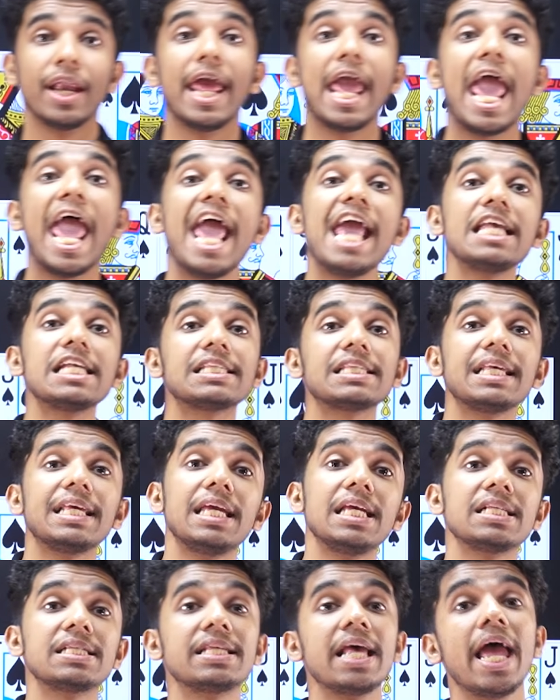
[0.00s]
ace
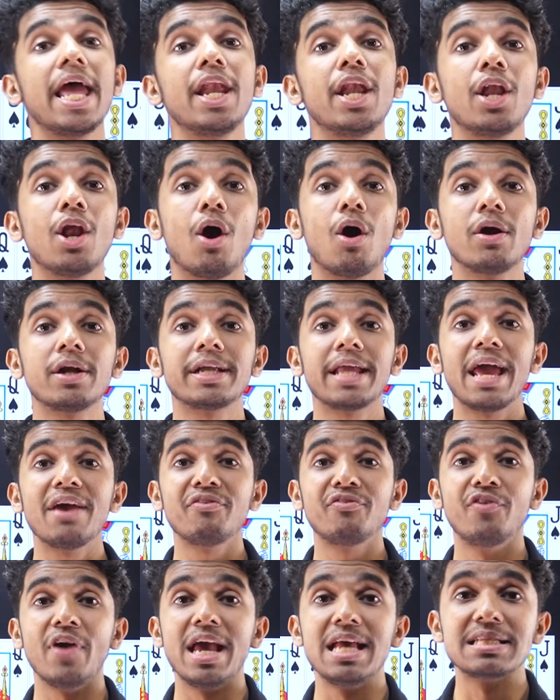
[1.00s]
is not a
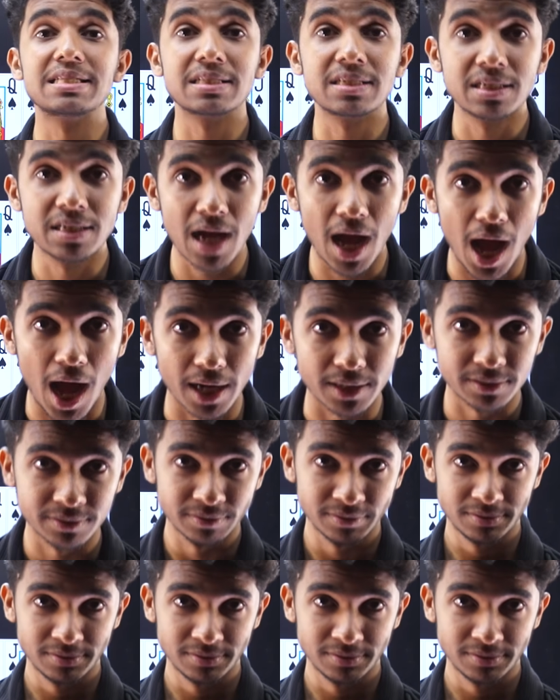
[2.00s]
face card.